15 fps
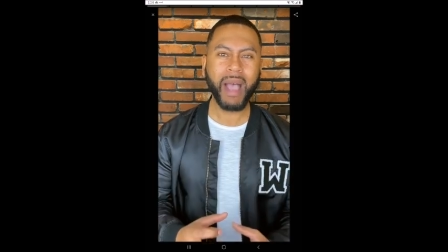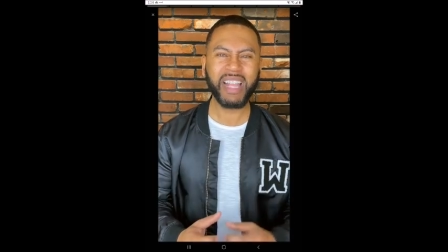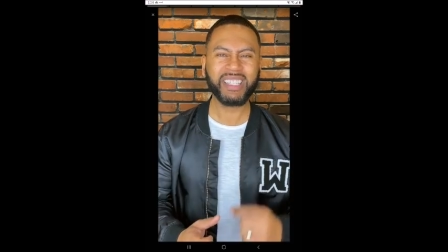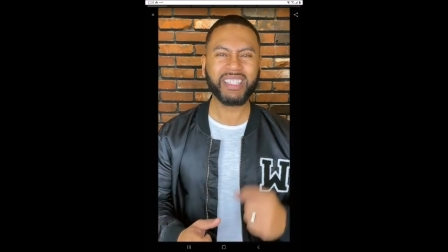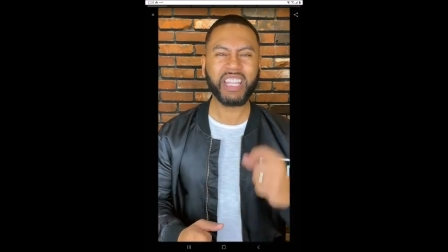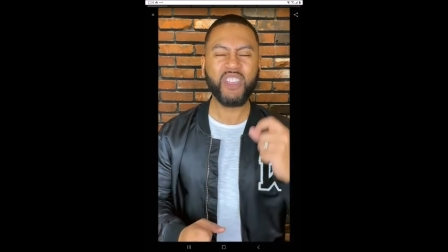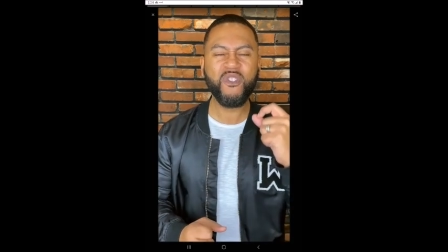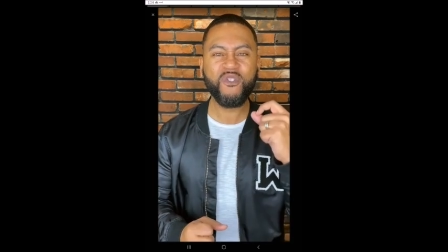Stay
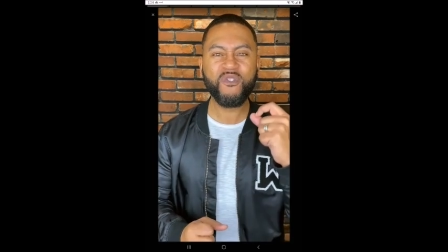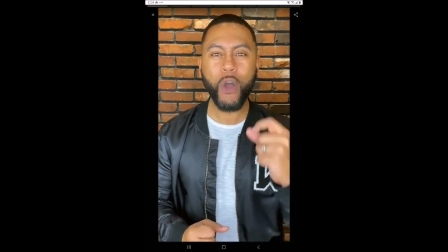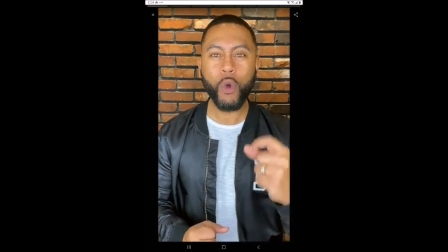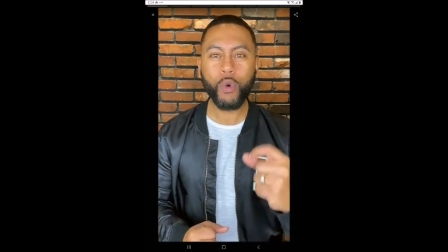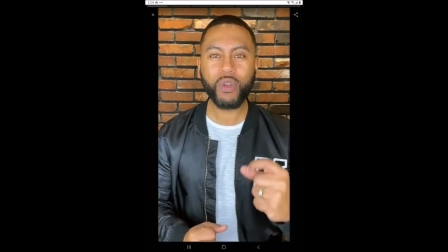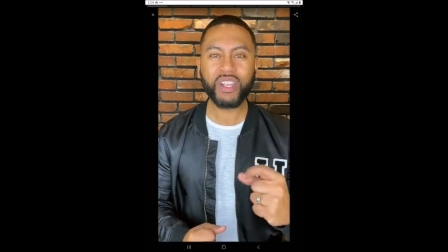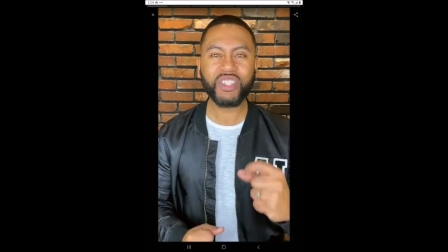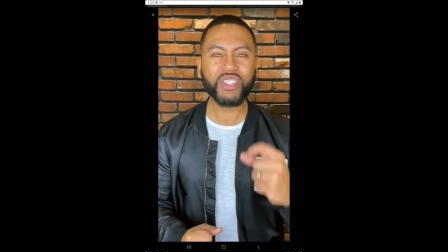
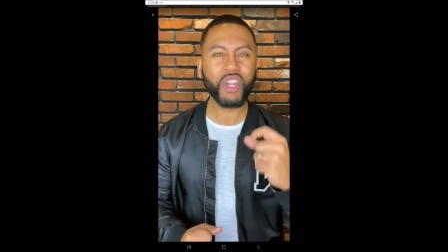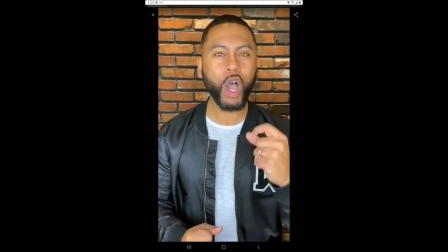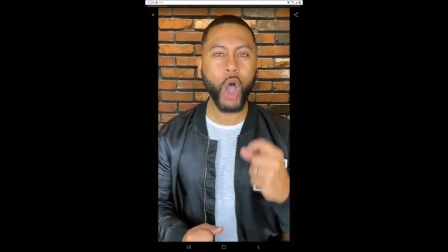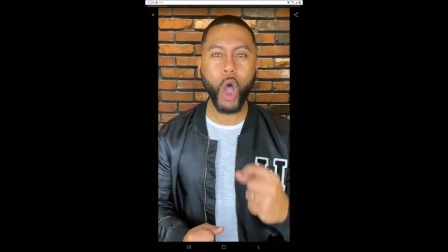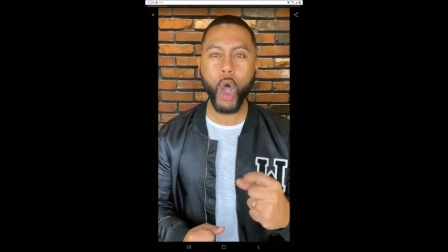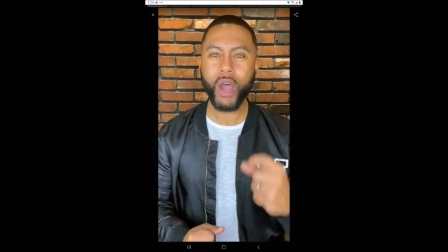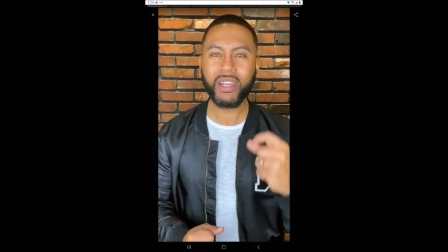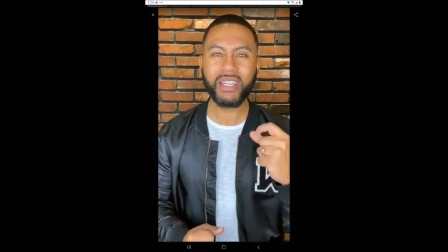focused
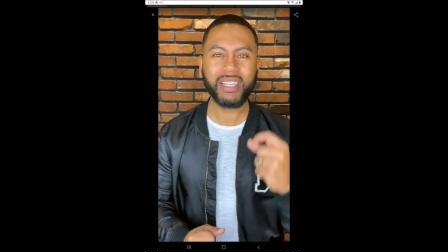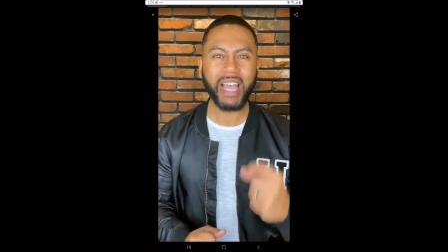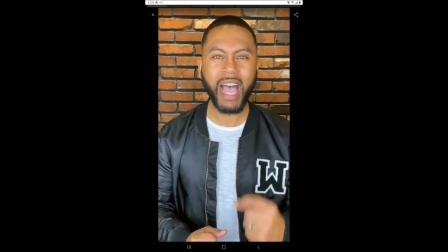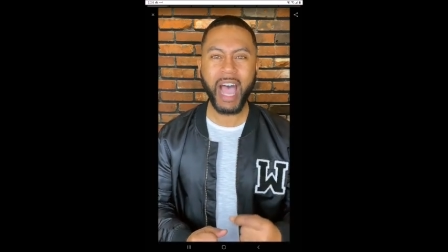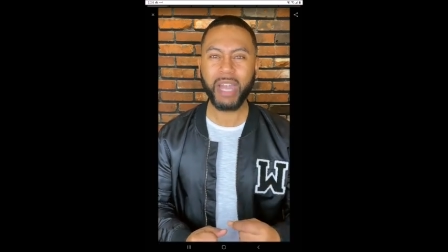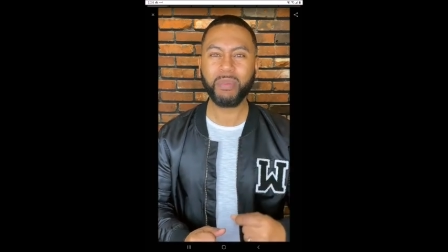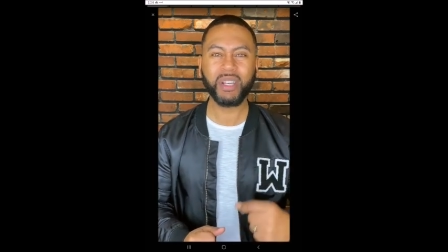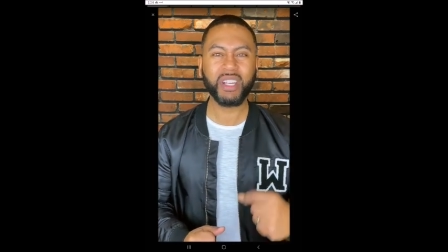on God
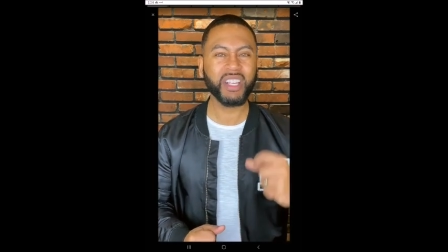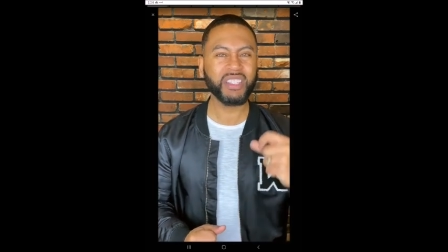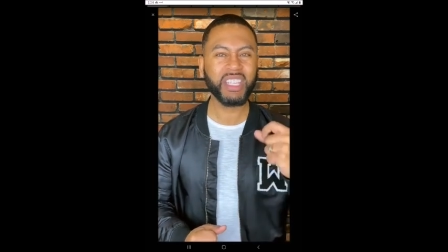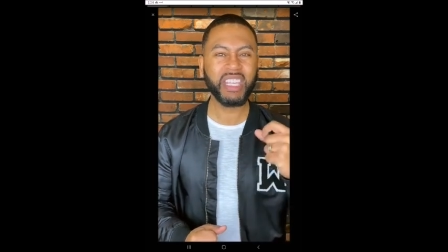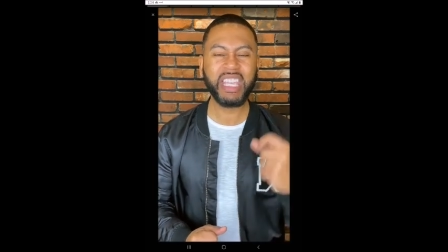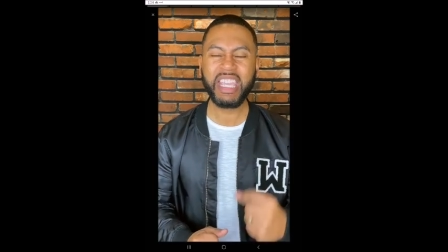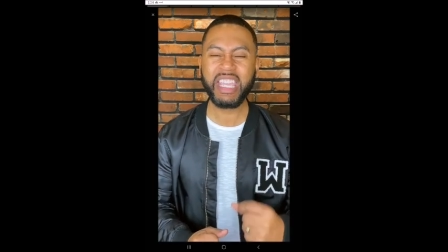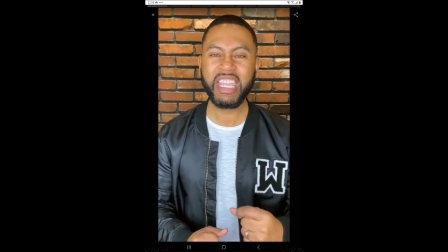because
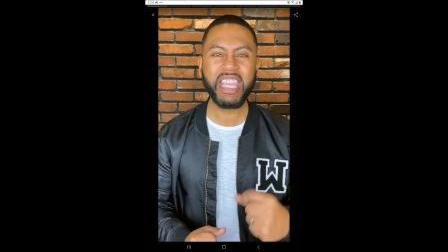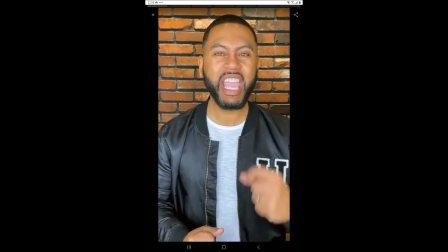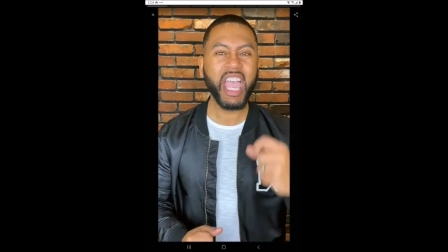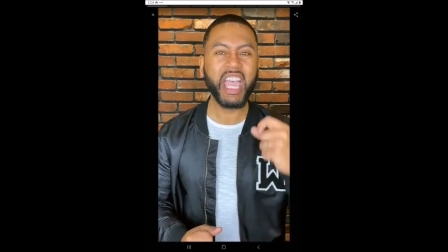he